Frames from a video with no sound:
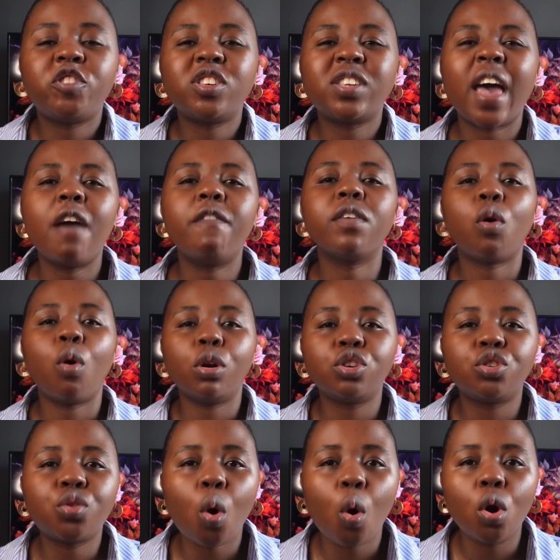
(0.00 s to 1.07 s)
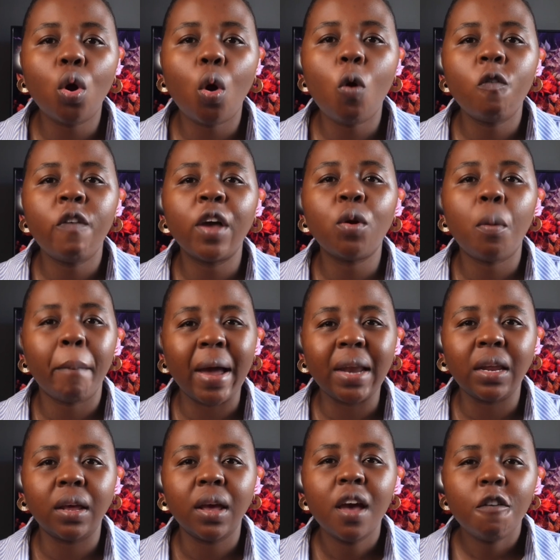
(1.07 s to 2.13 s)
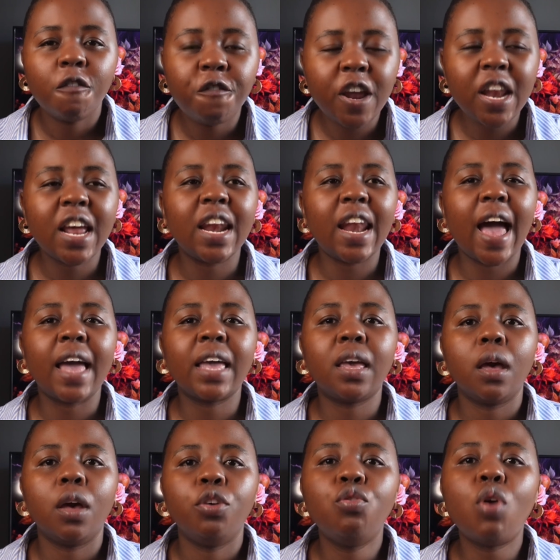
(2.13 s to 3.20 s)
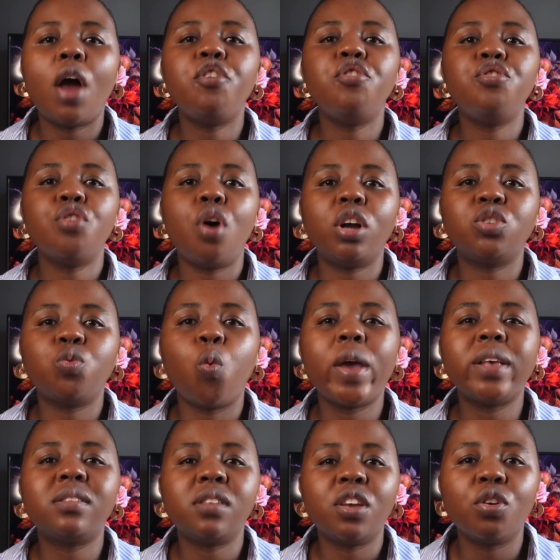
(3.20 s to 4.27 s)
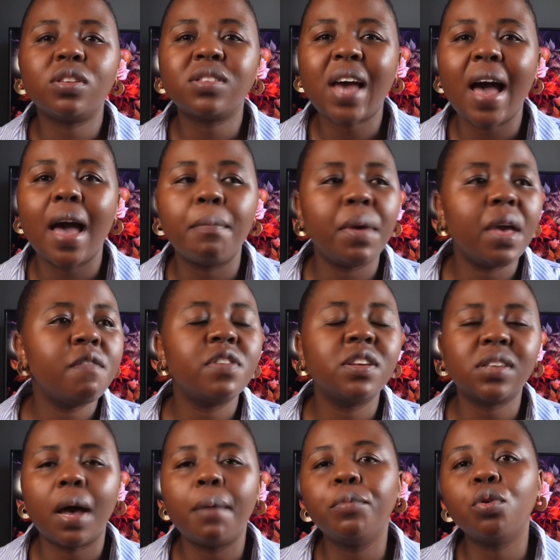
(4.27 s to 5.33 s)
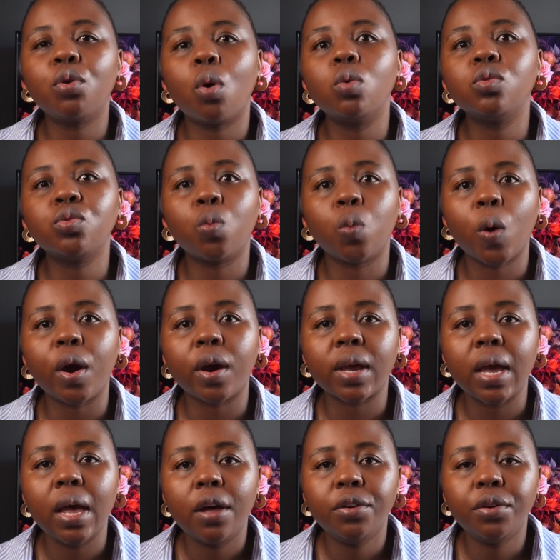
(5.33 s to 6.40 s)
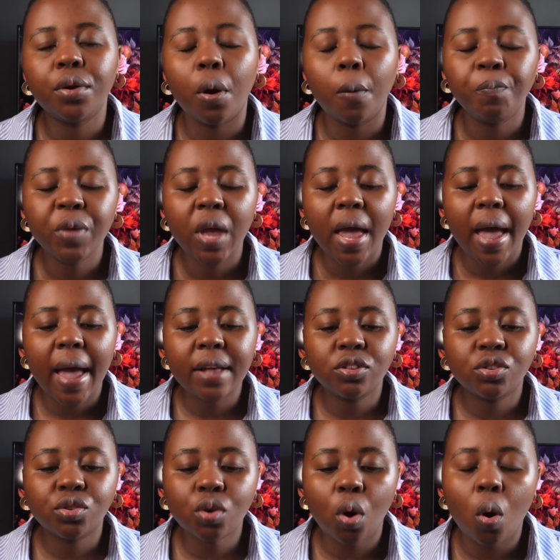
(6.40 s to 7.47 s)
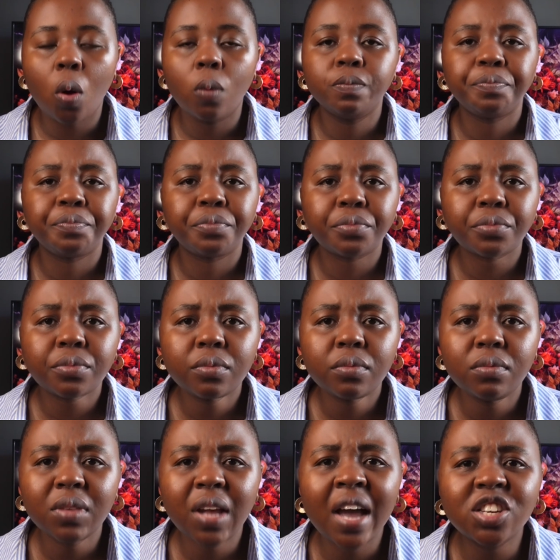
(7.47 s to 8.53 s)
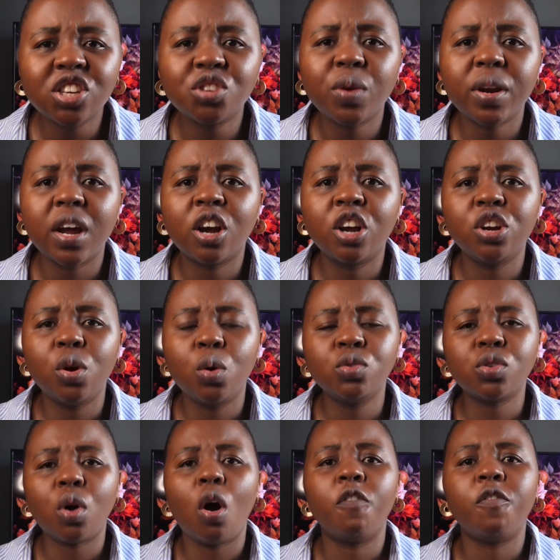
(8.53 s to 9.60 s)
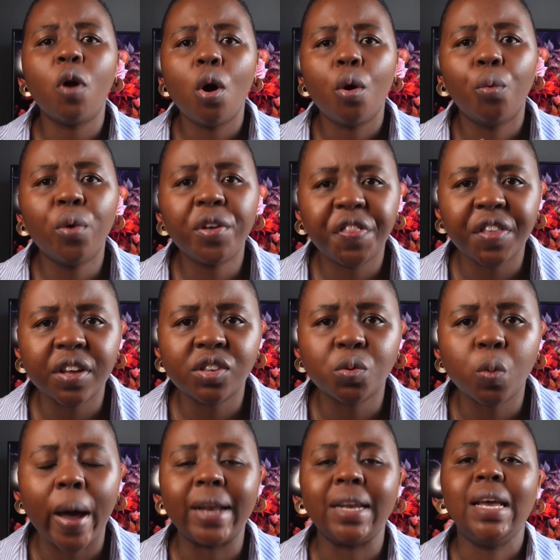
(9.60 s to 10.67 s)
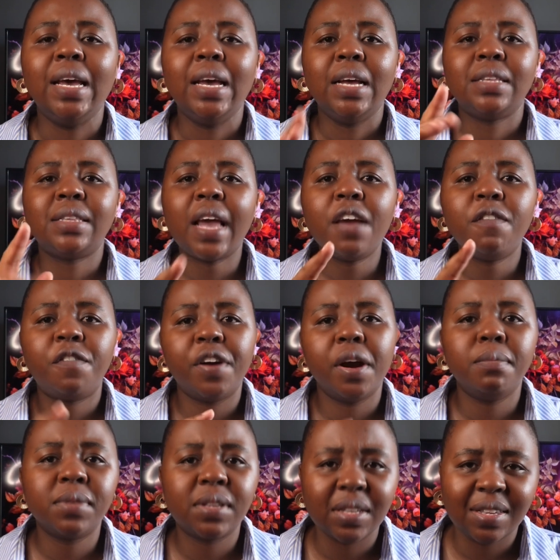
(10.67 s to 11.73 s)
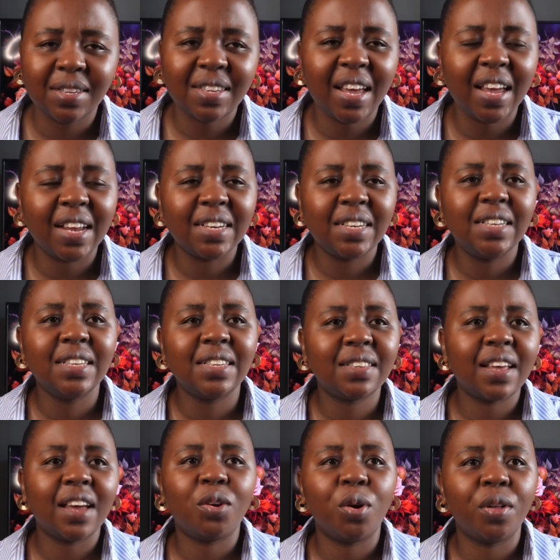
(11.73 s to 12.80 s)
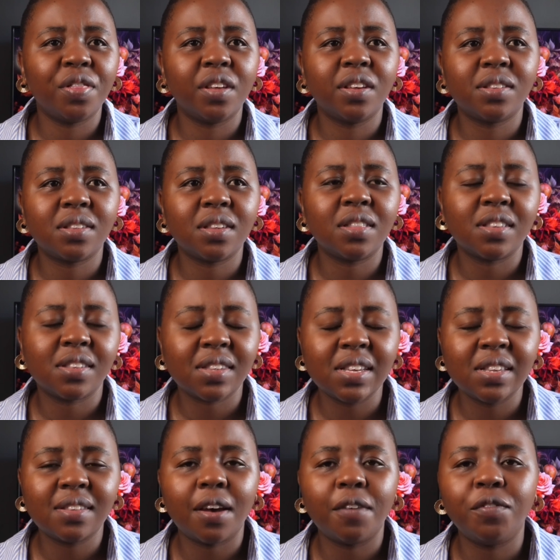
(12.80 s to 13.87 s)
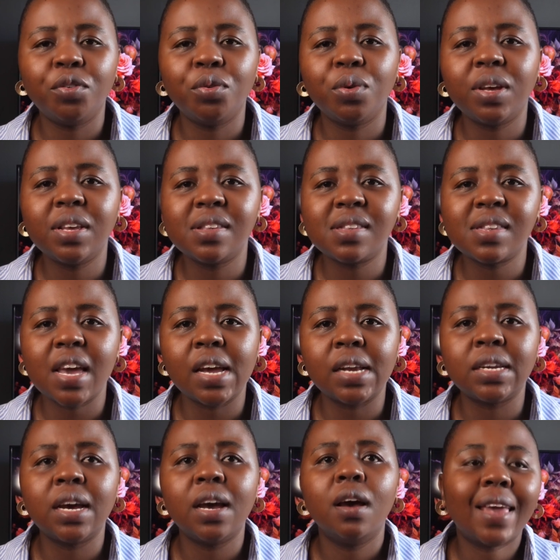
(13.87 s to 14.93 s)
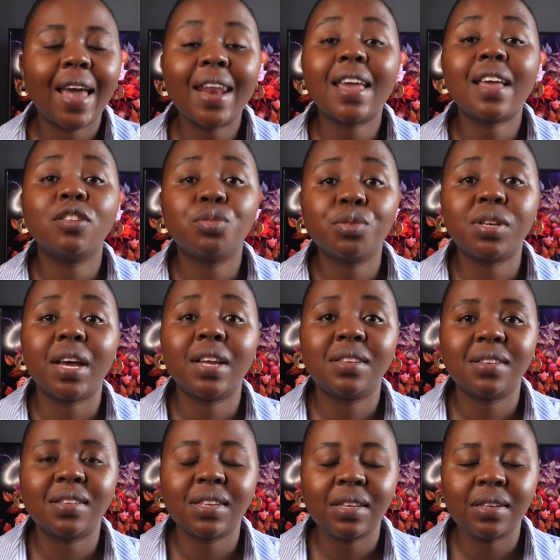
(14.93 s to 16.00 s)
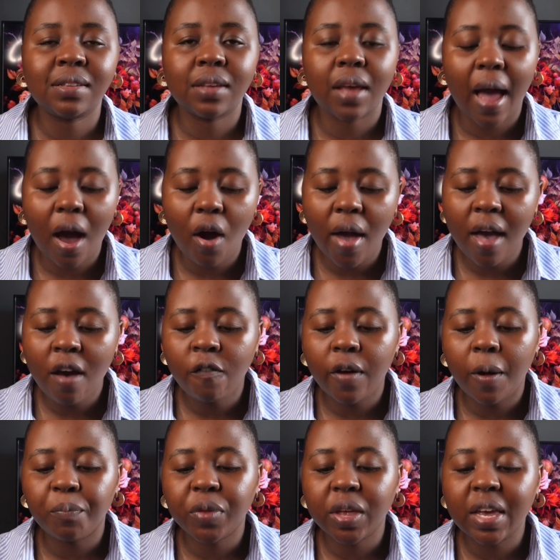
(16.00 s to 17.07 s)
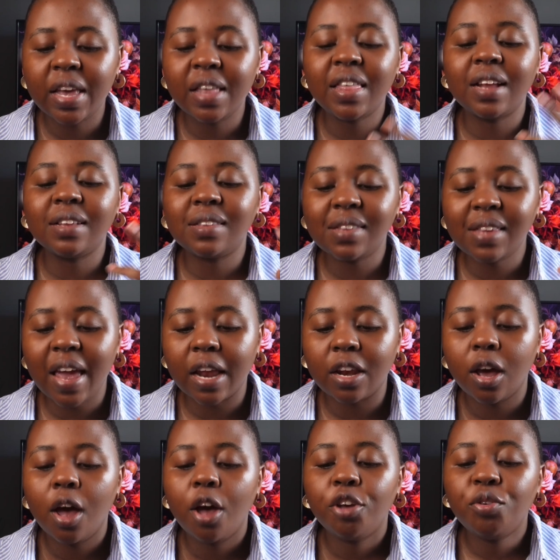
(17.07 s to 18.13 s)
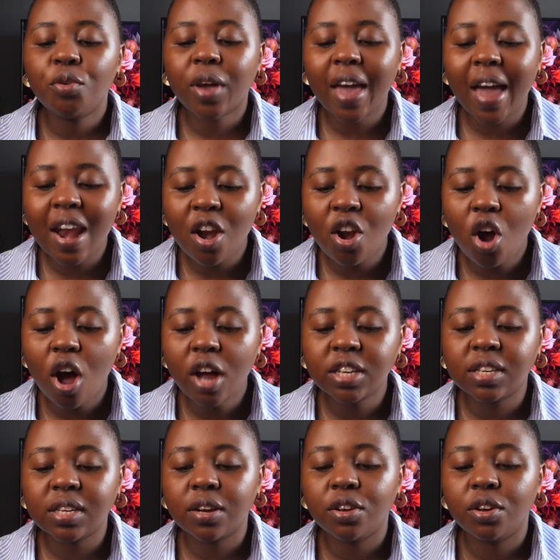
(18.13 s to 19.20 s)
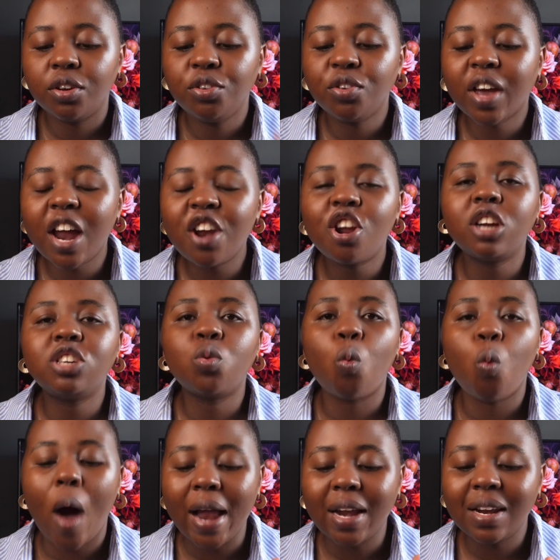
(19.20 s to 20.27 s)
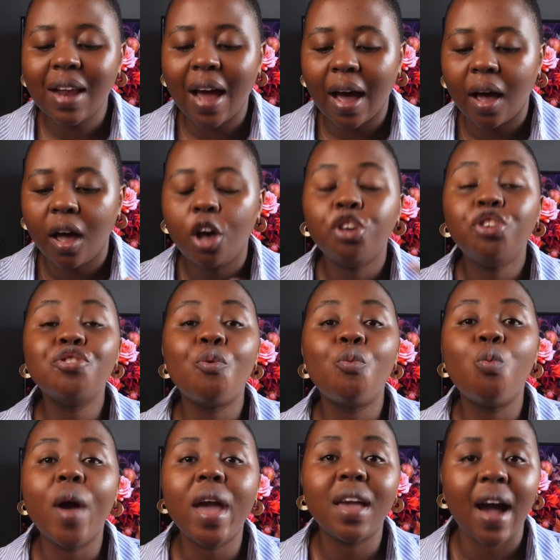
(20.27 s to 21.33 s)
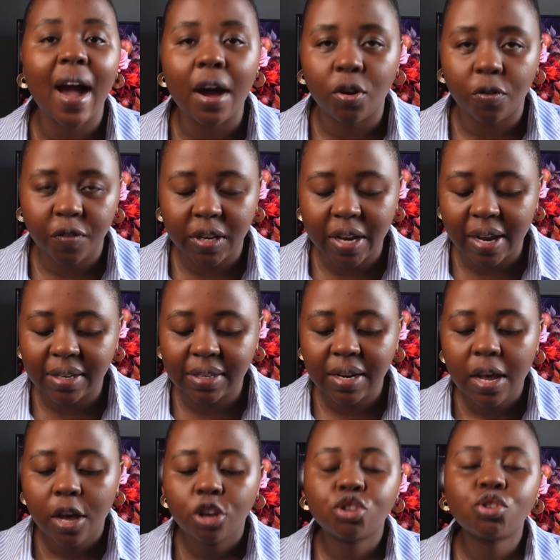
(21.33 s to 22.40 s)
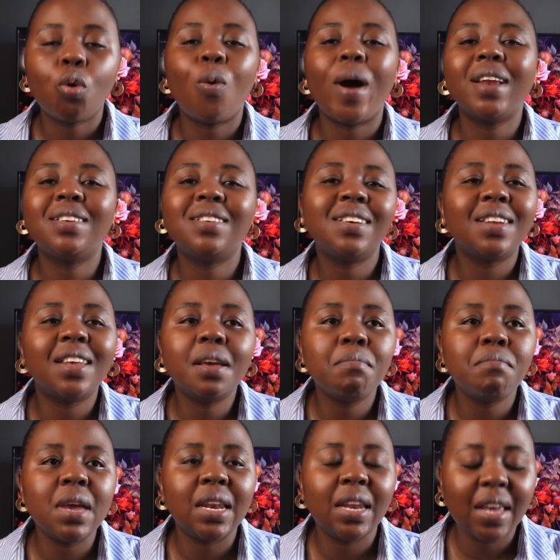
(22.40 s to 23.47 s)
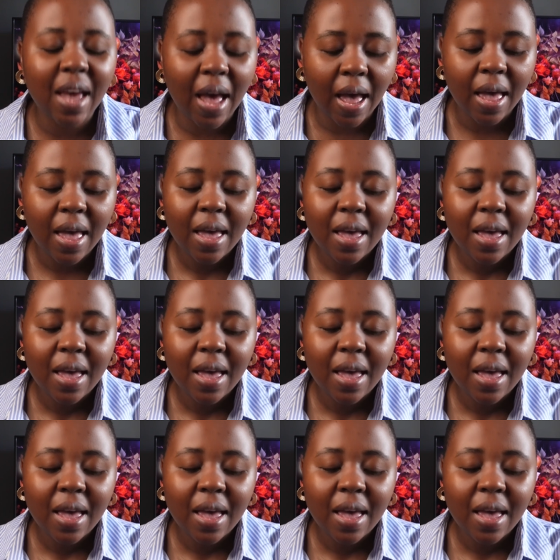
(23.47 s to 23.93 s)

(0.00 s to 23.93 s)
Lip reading: having control over your money, feeling like you are not wasting your time every time you go to work, And so I just want to close off with this one. Dave Ramsey said on this interview, he said, getting into debt is easy. However, he then said, you cannot wander your way out of debt. So what did he mean here